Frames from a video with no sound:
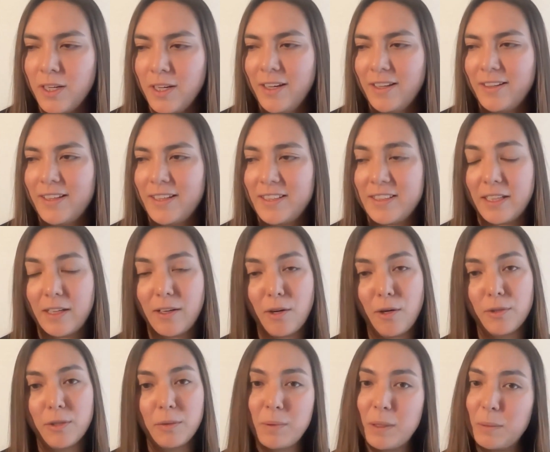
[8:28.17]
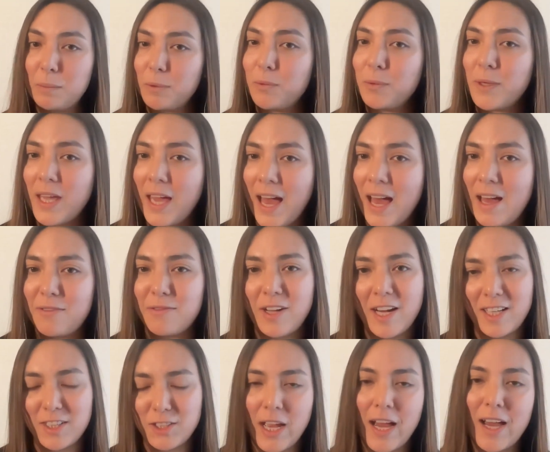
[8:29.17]
that it's like, oh, the people we have are
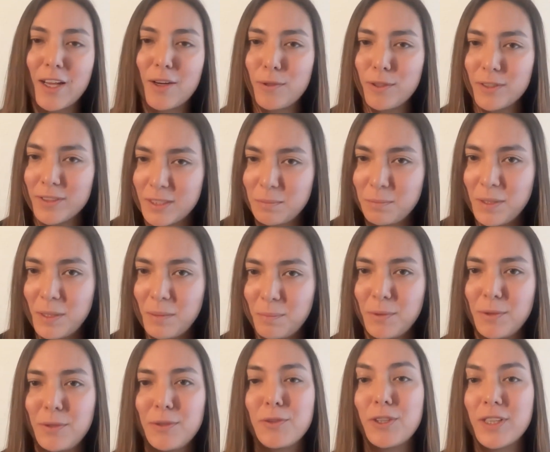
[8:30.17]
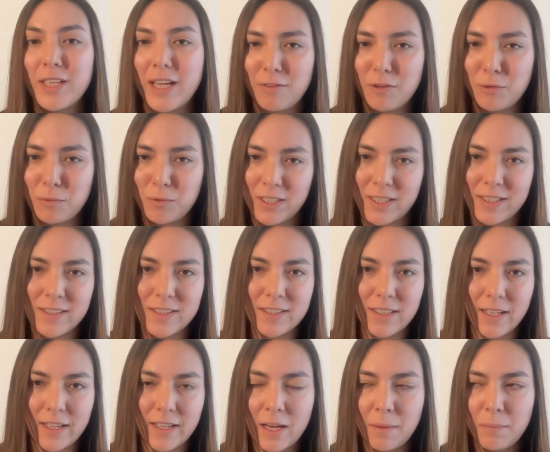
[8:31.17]
actually high quality people. Not everyone can
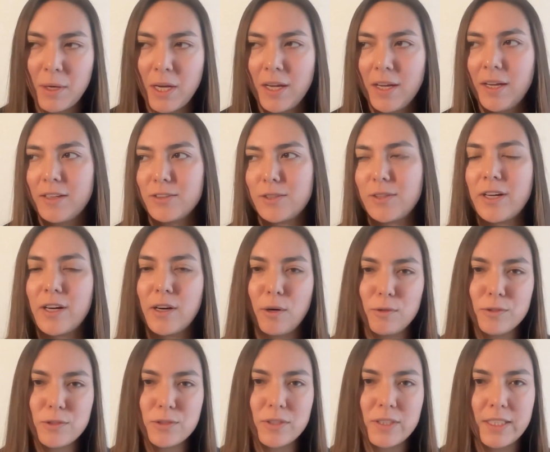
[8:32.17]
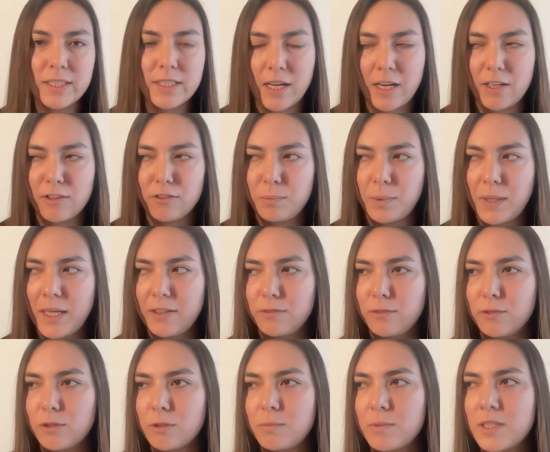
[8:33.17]
sign up. So there are also these kind of
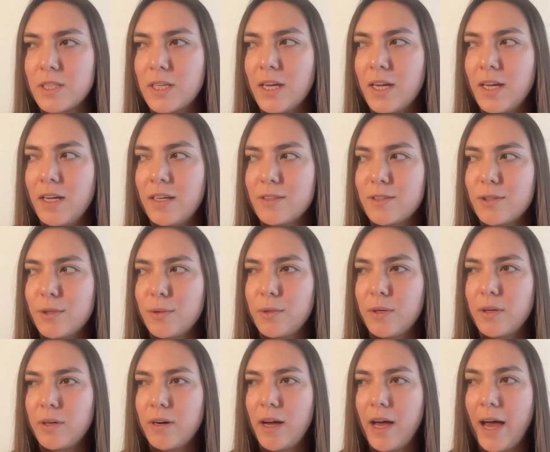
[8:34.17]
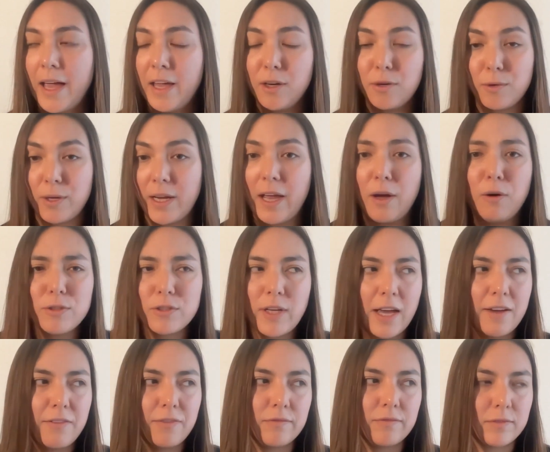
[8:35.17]
platforms. So I agree. I also
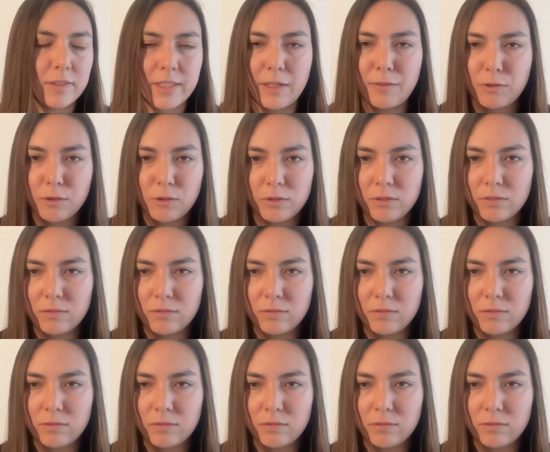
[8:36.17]
have several